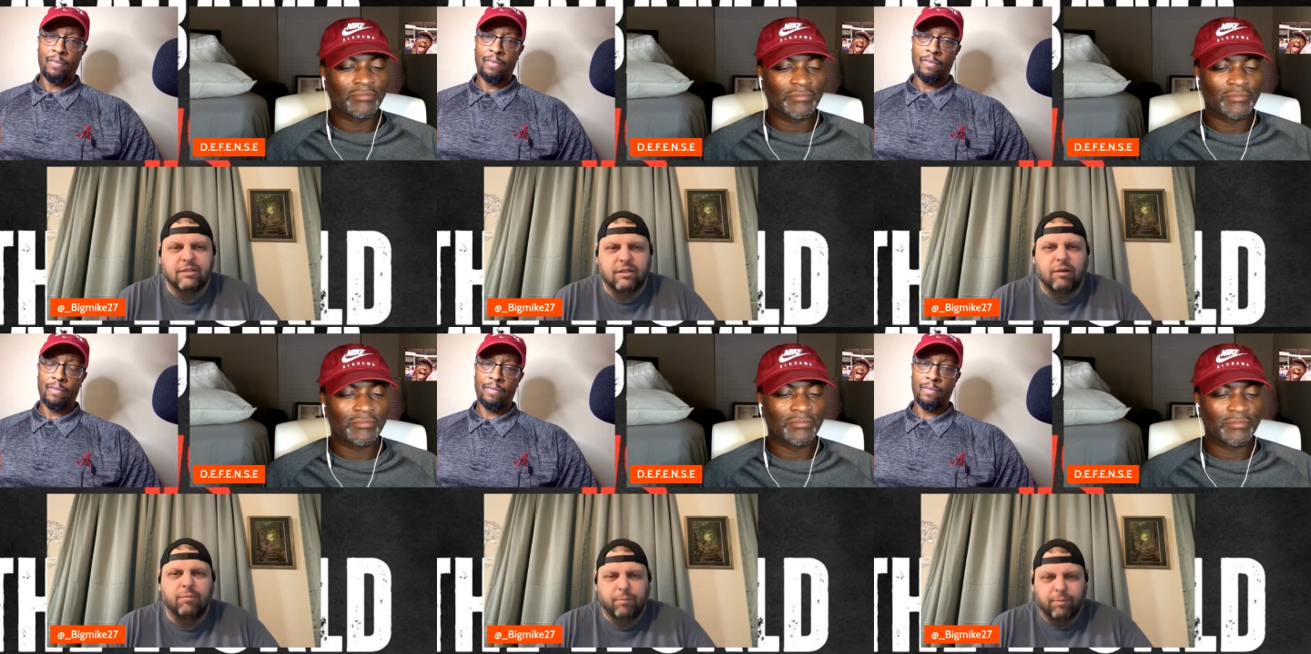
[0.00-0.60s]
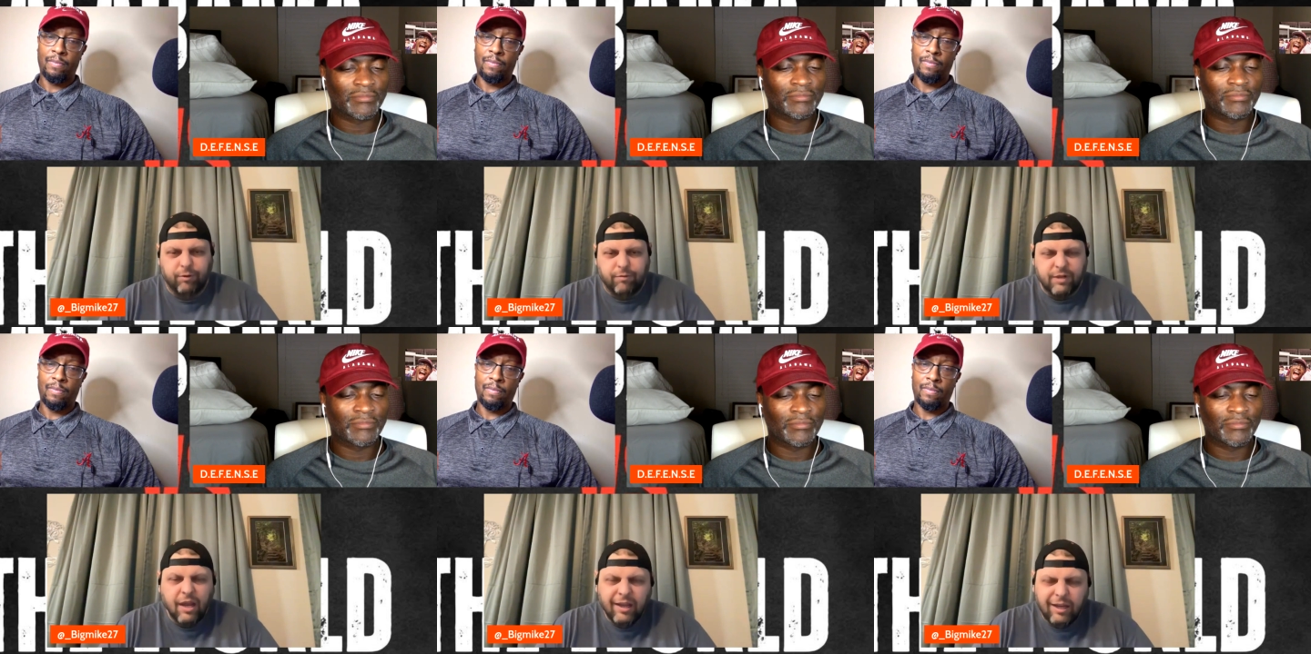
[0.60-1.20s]
Speaker 1: it up and
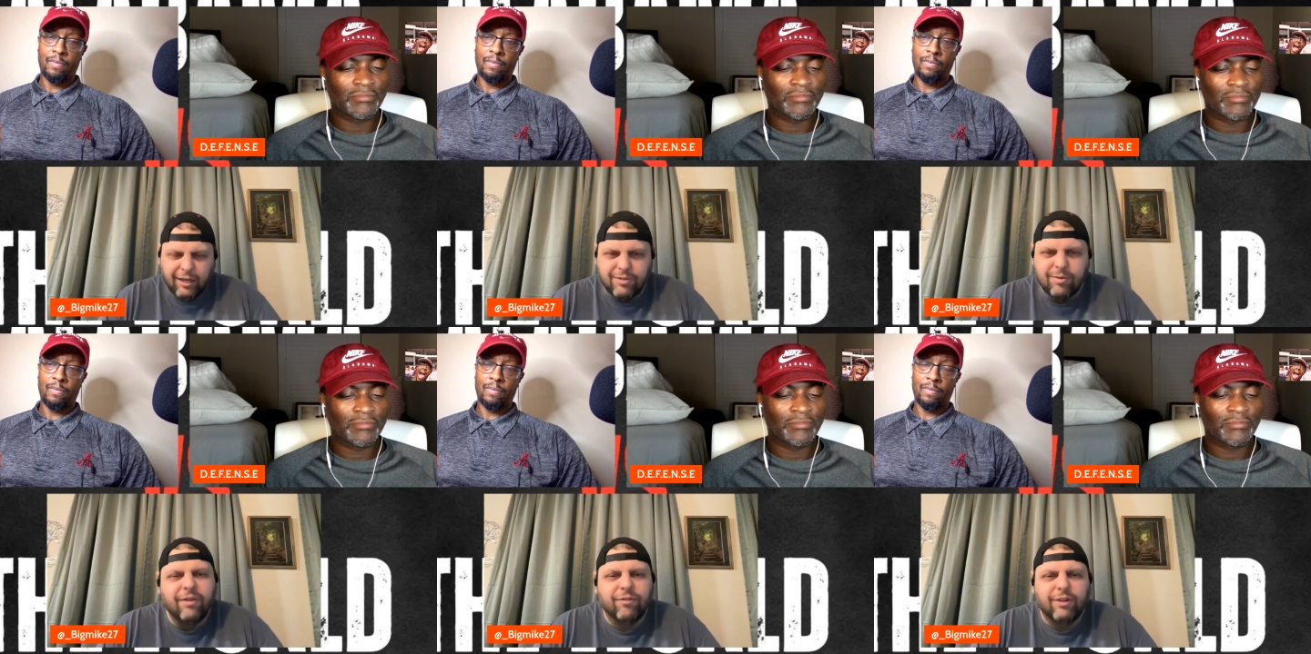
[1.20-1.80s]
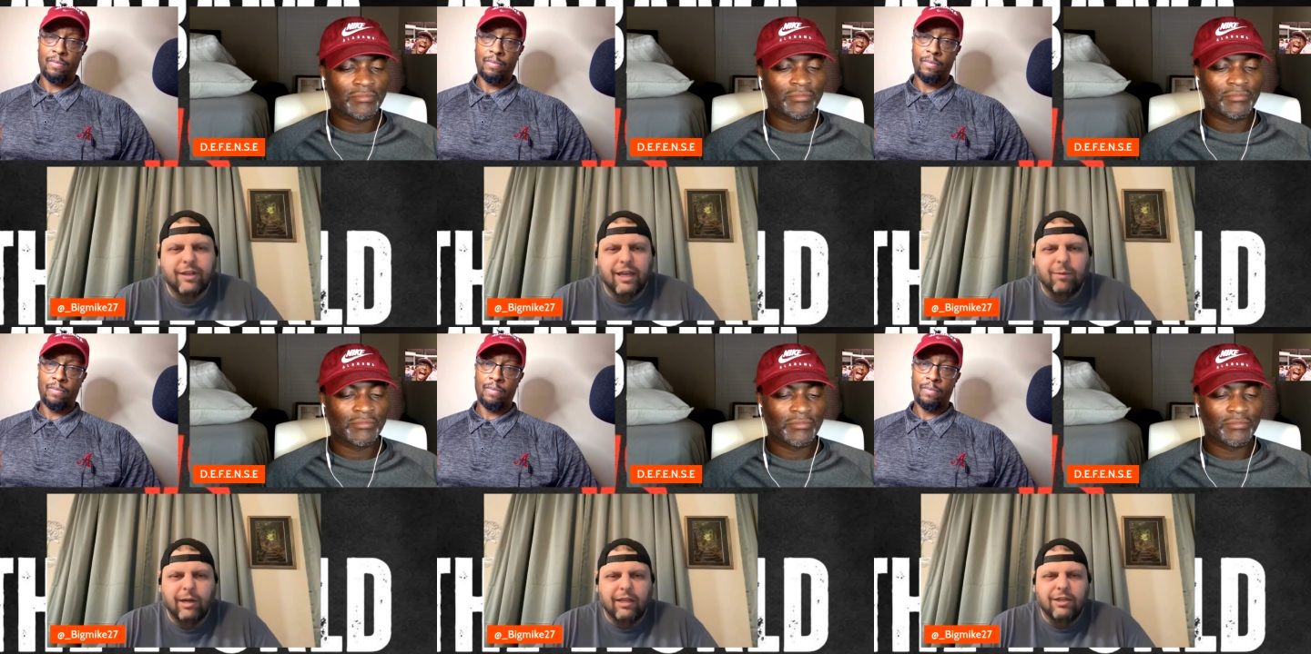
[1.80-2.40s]
improves and gets ready for the
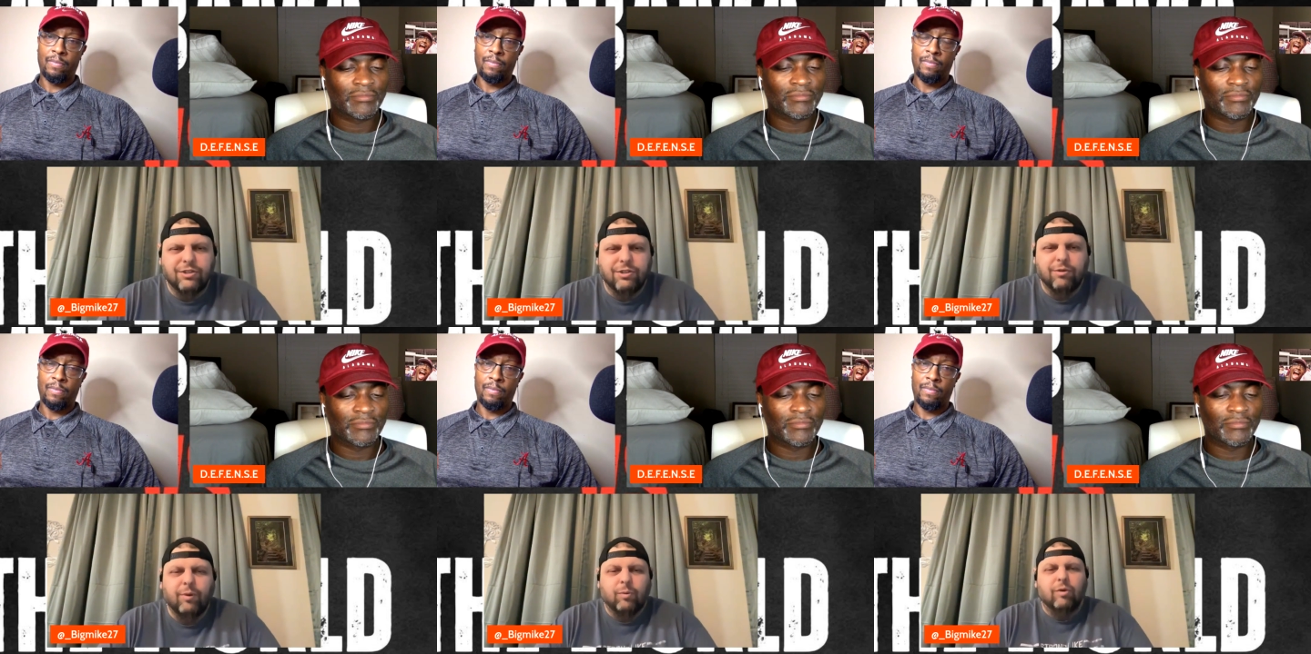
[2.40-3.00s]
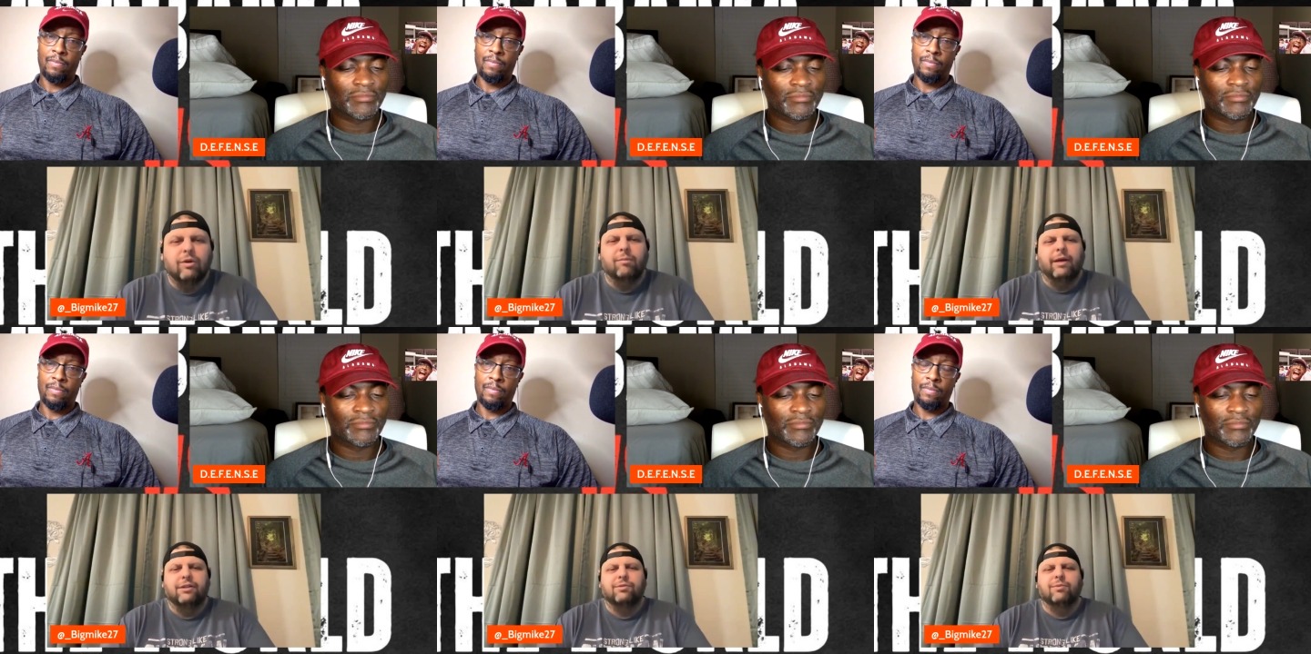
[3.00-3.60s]
game at LSU. We will come
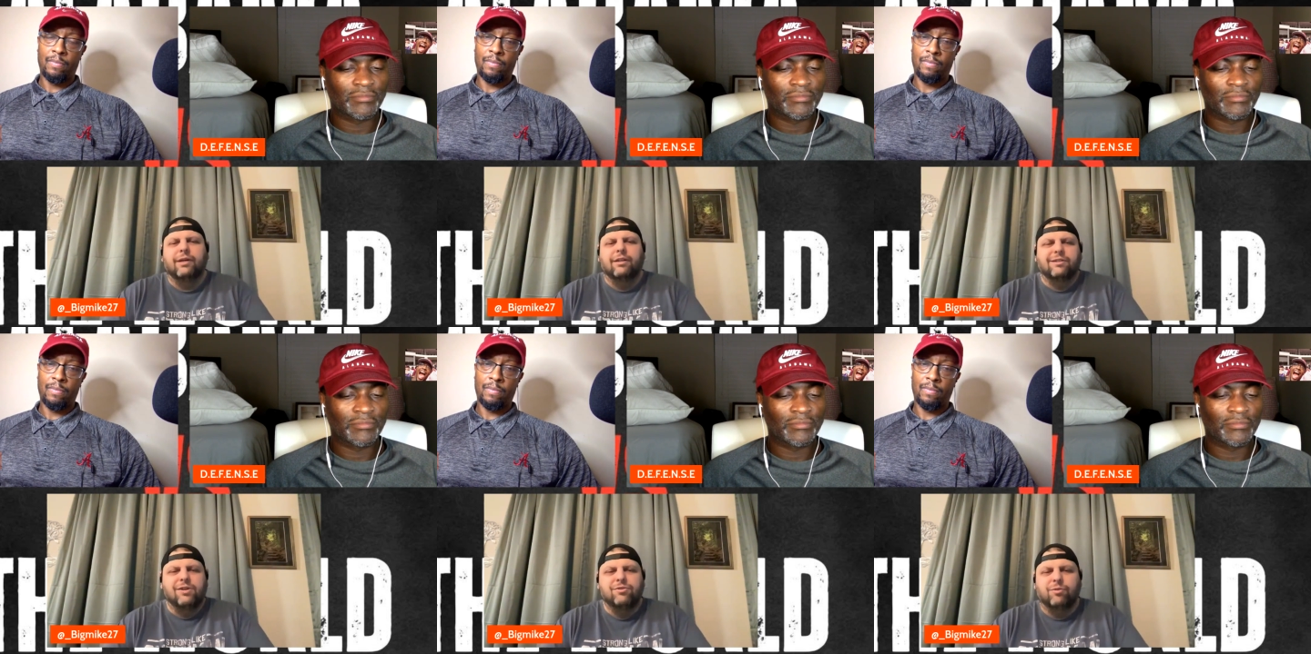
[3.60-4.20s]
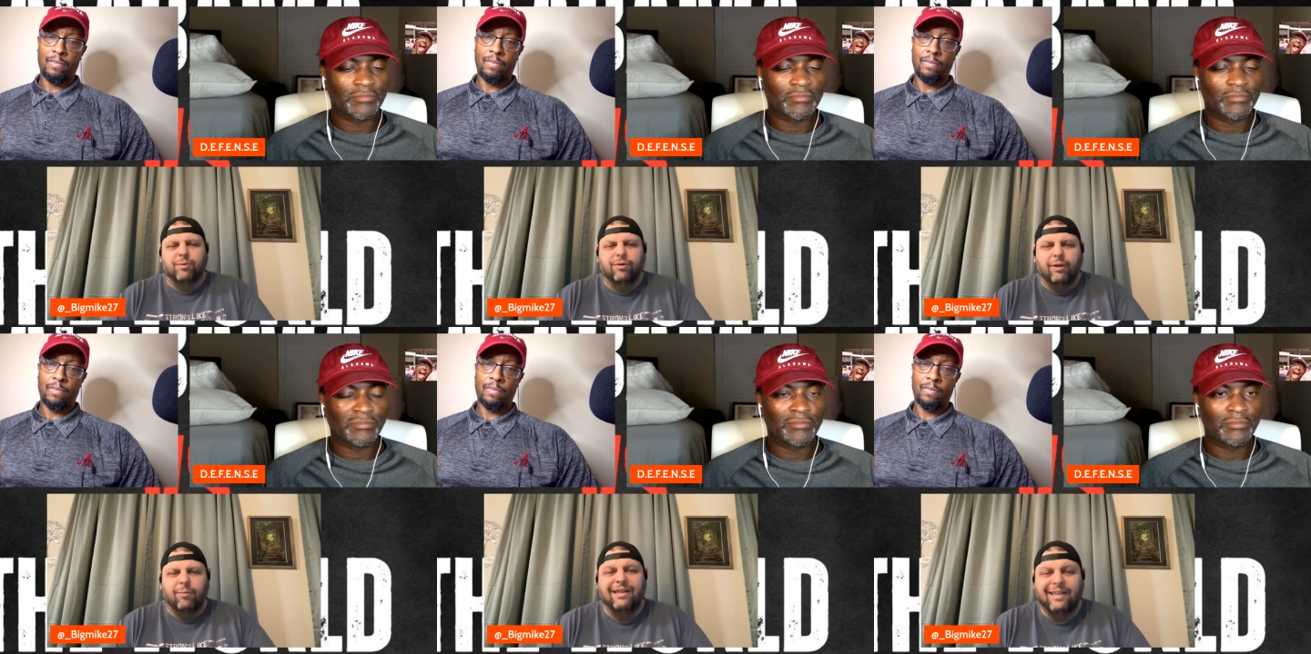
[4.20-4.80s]
back to regularly scheduled
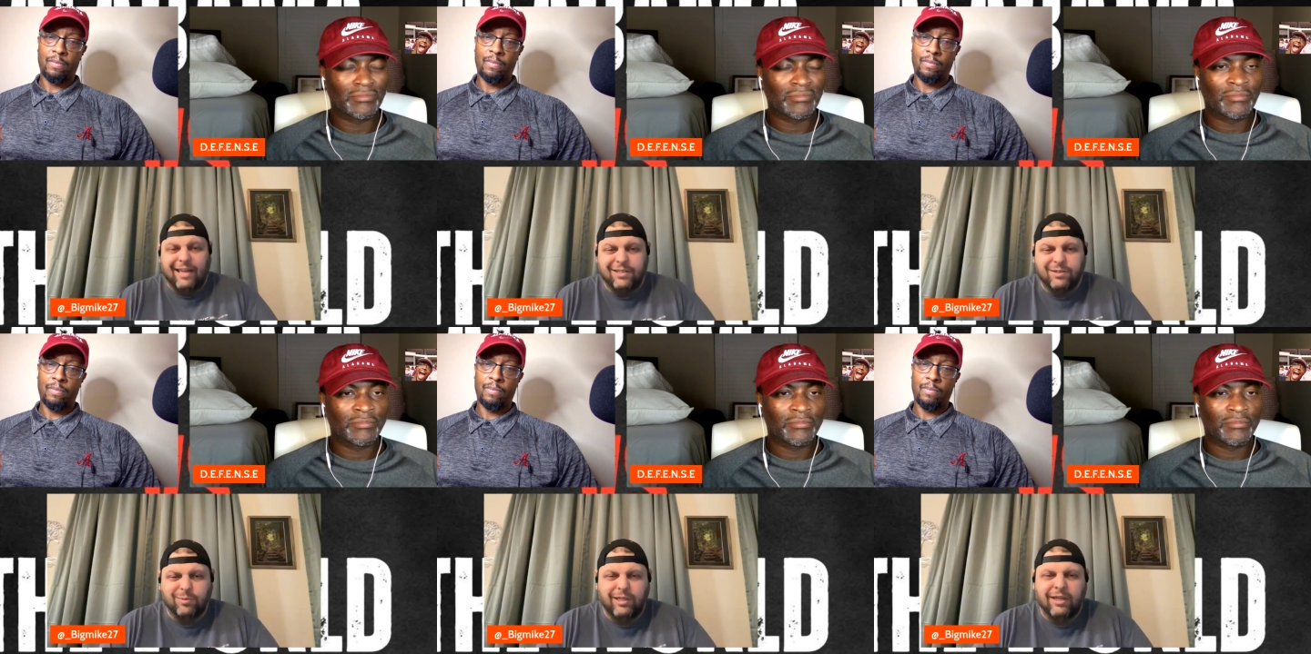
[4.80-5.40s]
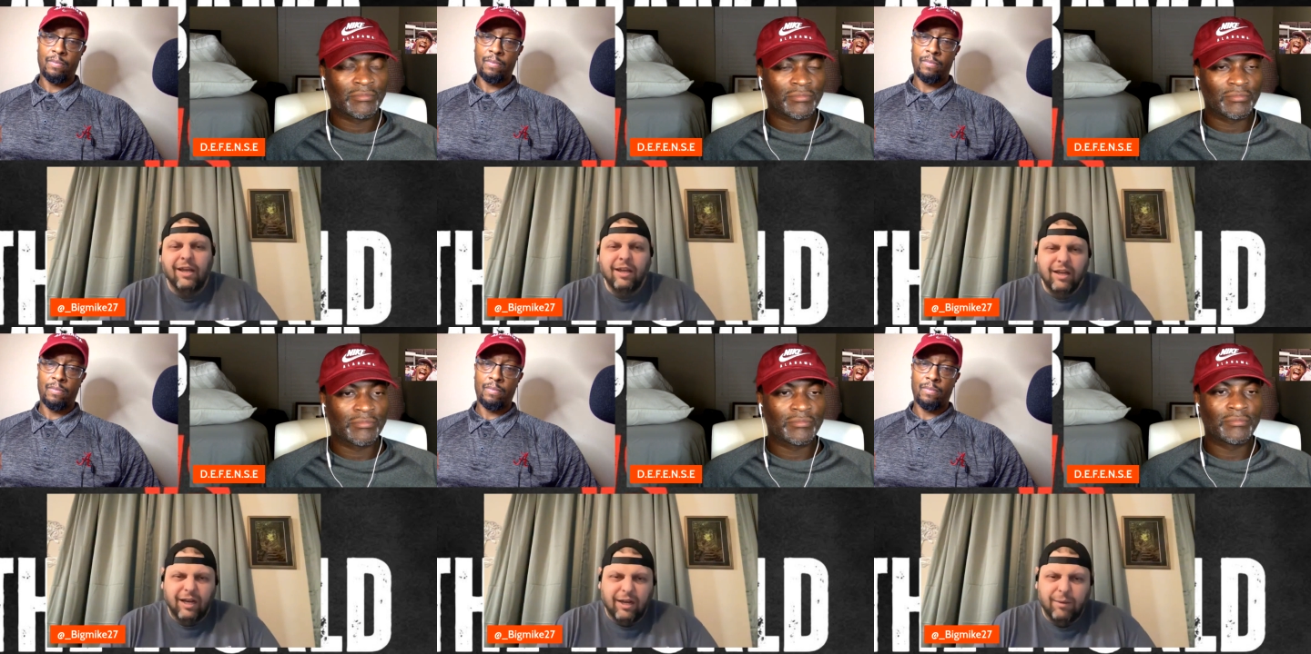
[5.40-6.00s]
programming next week,
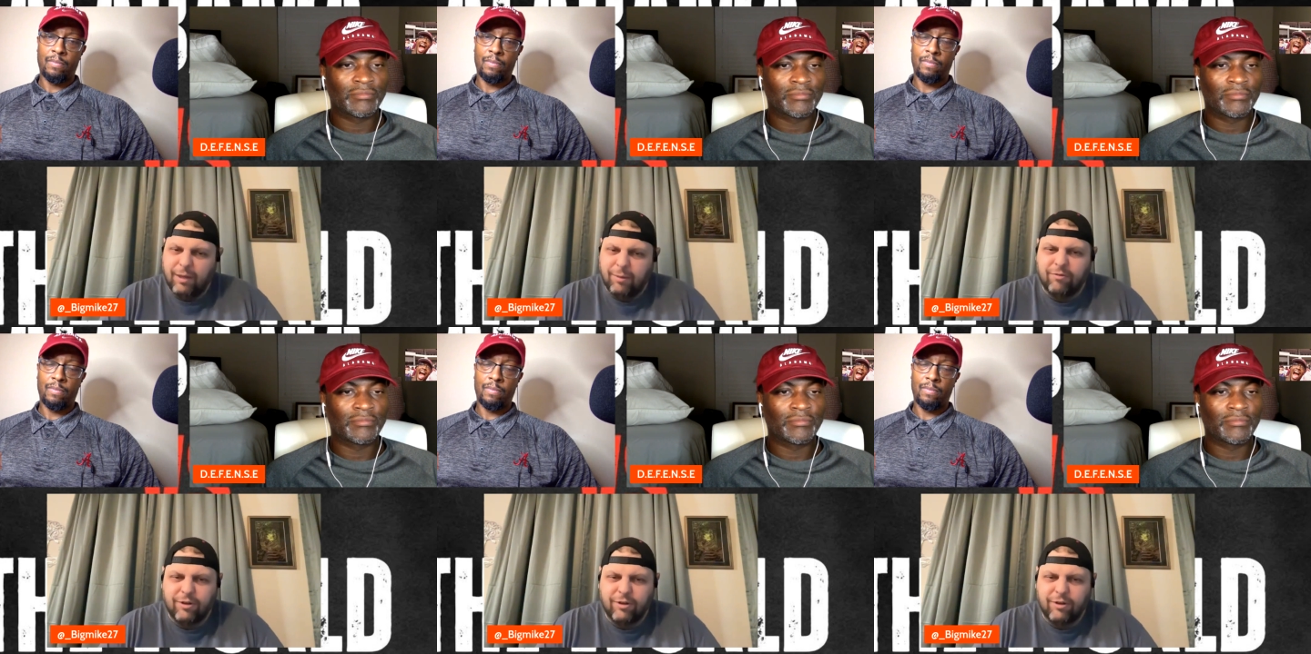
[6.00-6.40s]
uh, Bama